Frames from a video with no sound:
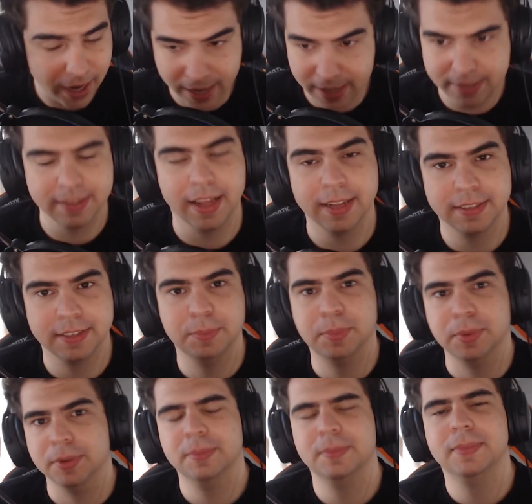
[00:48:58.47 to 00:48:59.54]
It's that
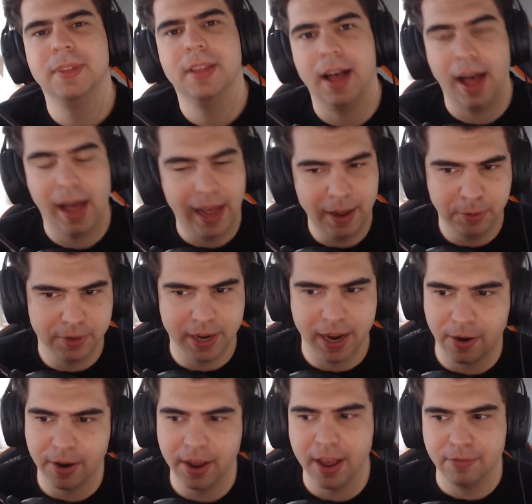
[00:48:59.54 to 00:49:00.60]
simple. I would
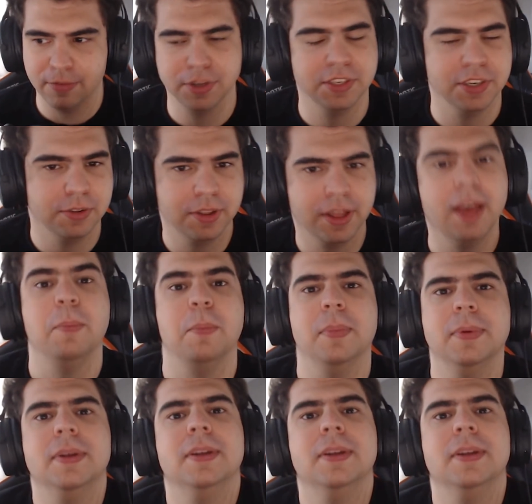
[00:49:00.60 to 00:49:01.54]
carry every single game.